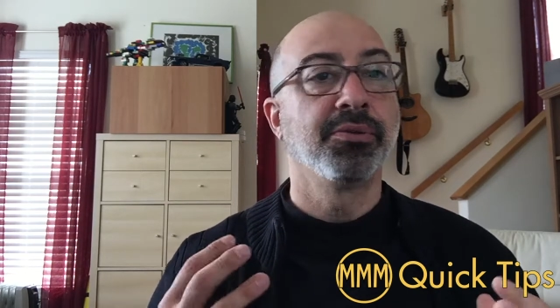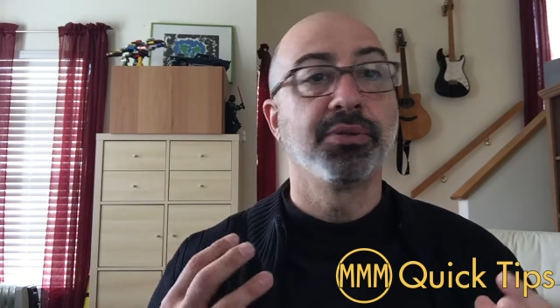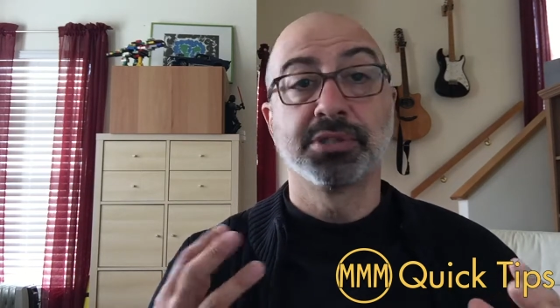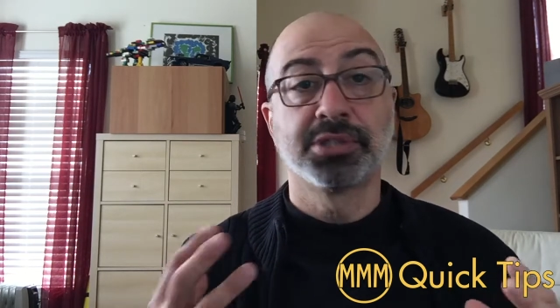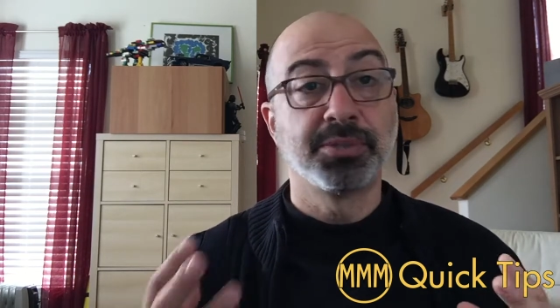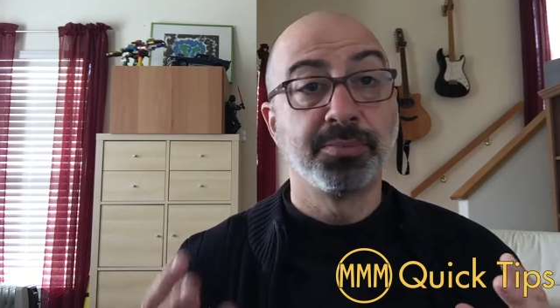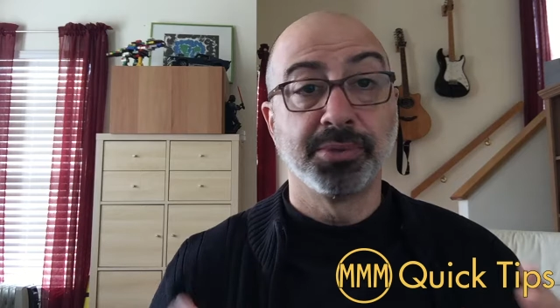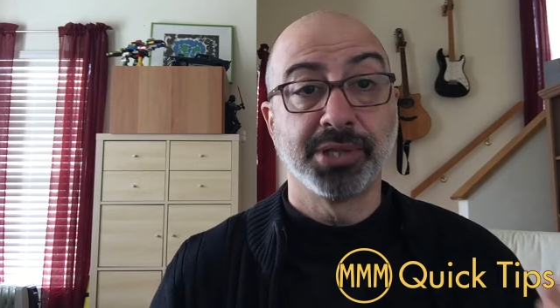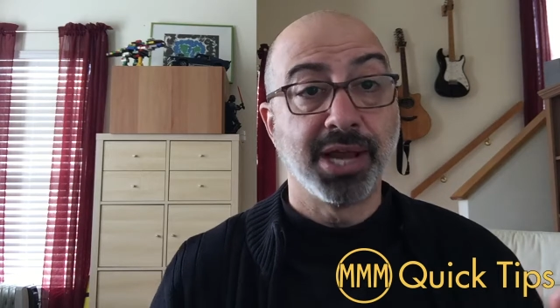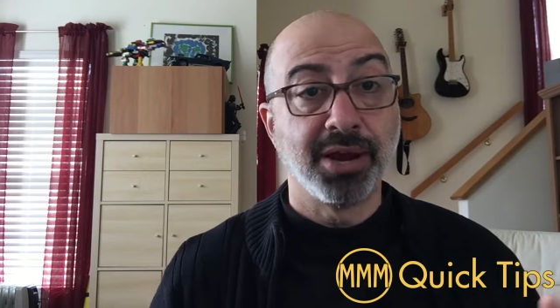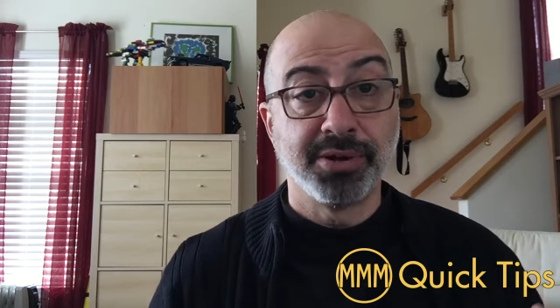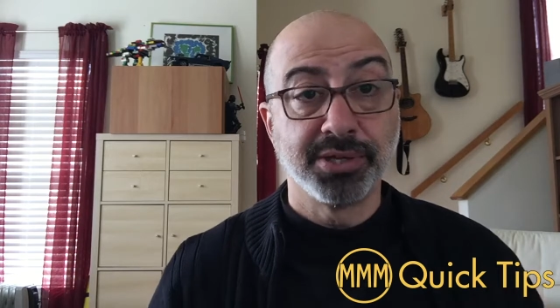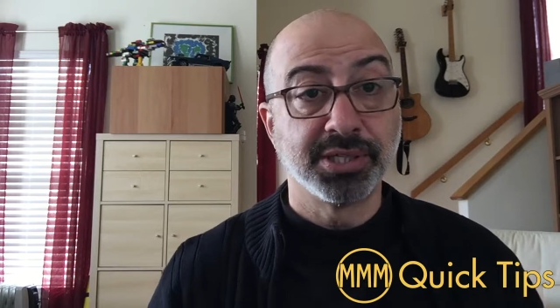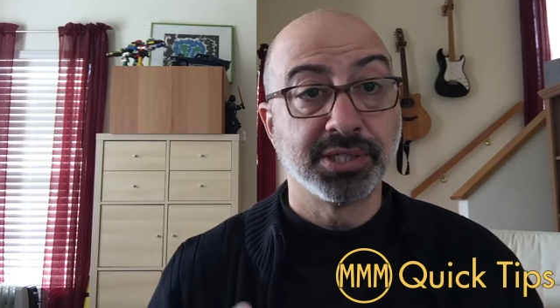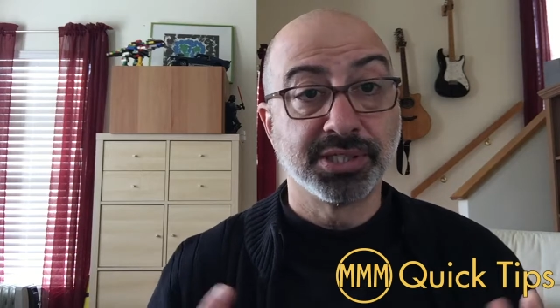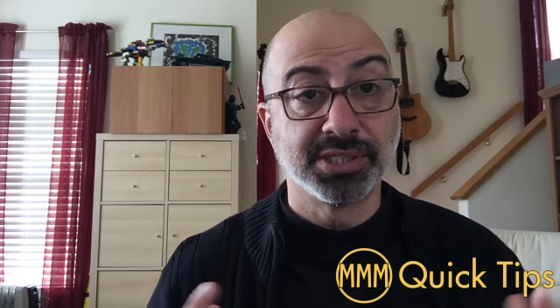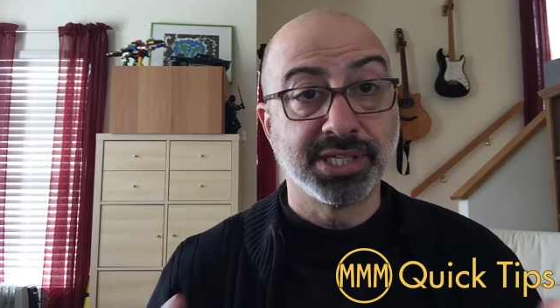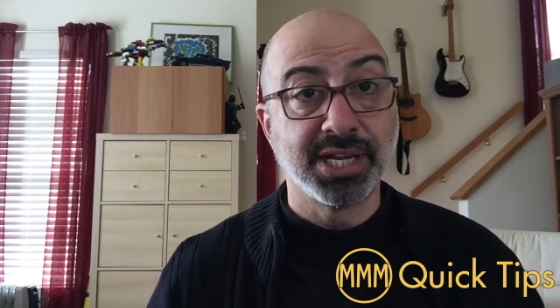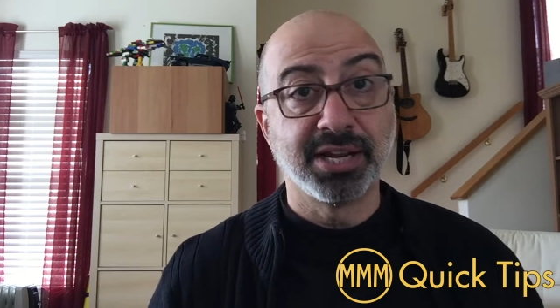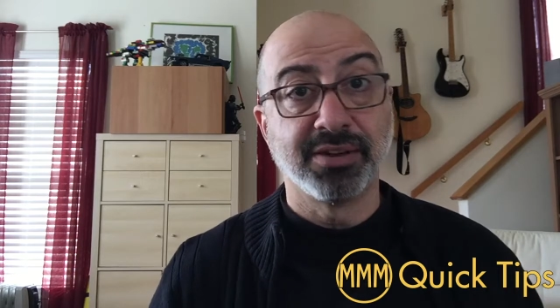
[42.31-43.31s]
Similarities
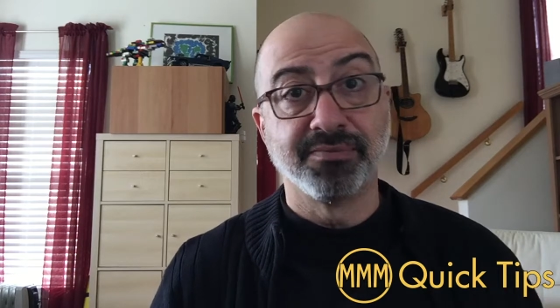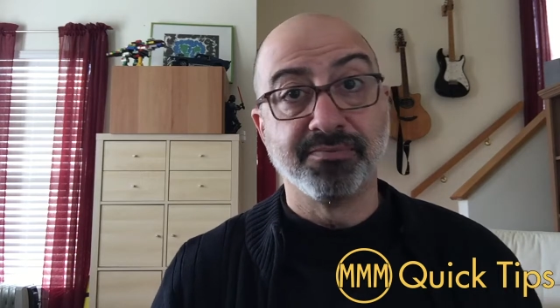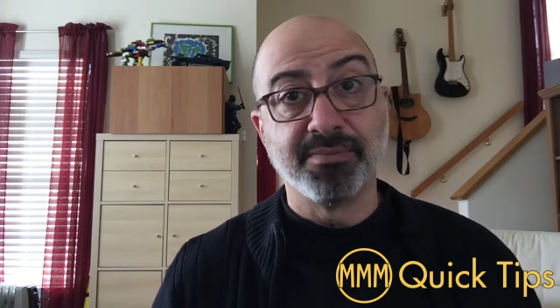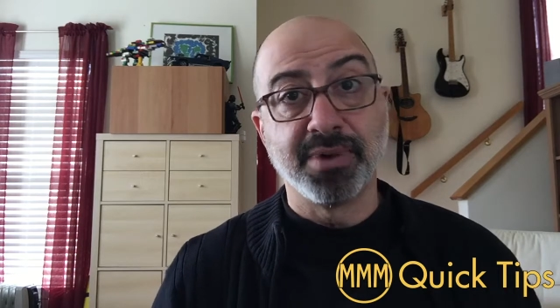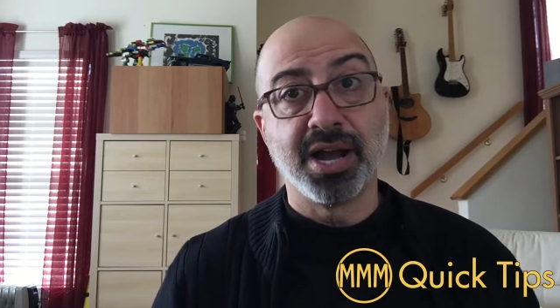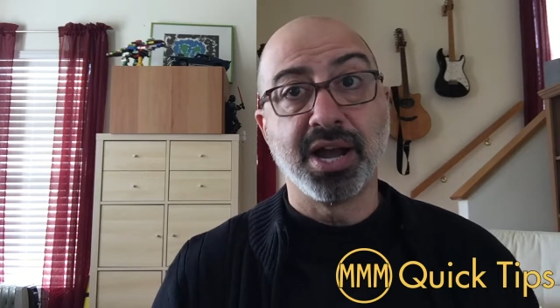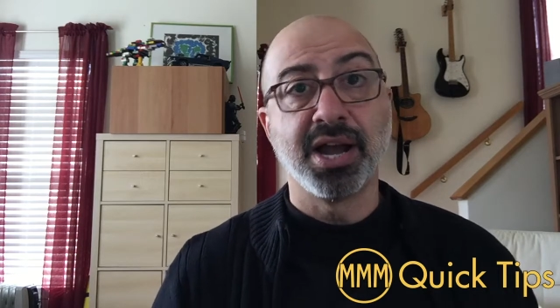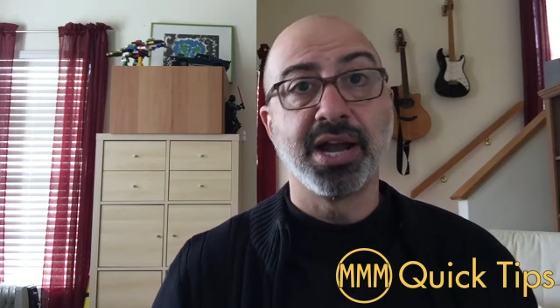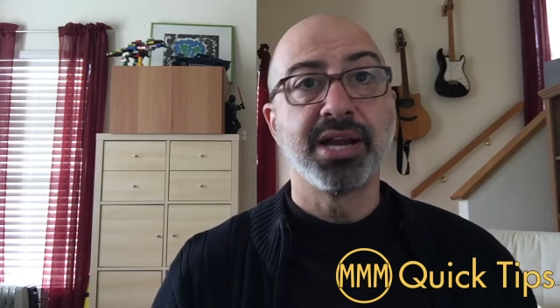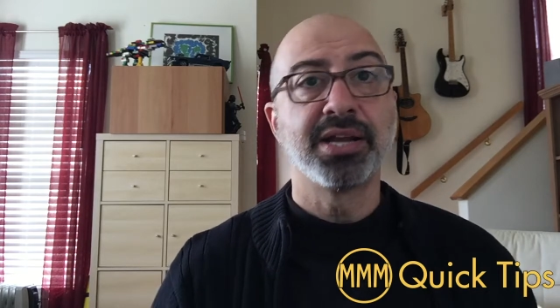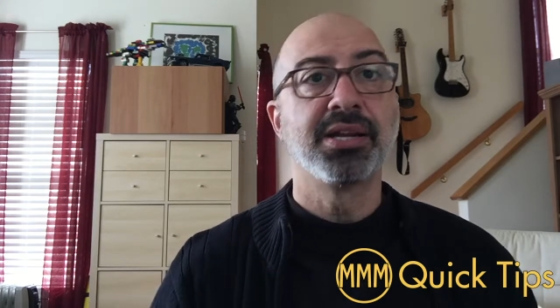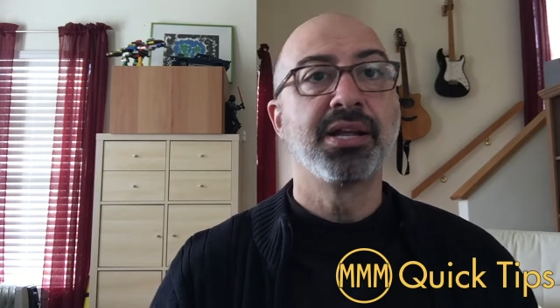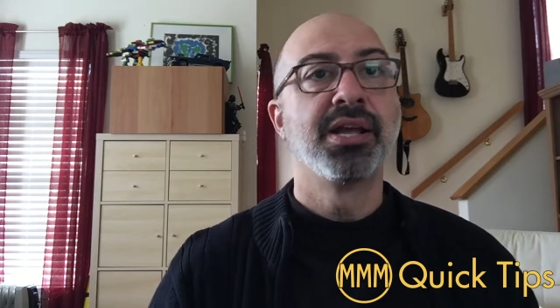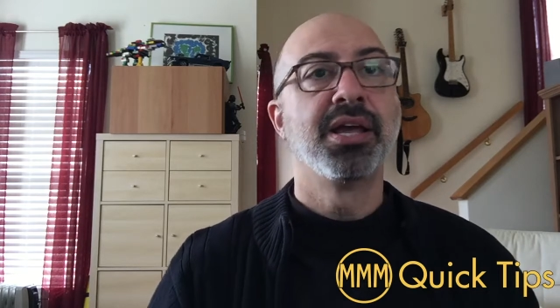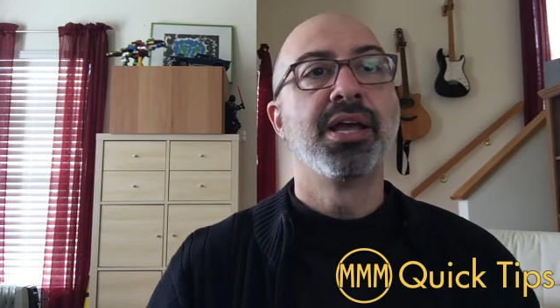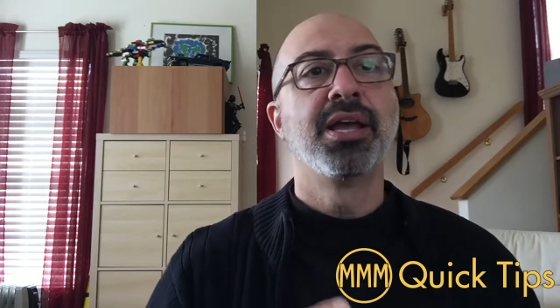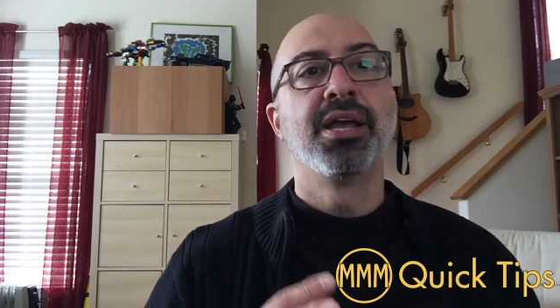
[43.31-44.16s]
in state of mind,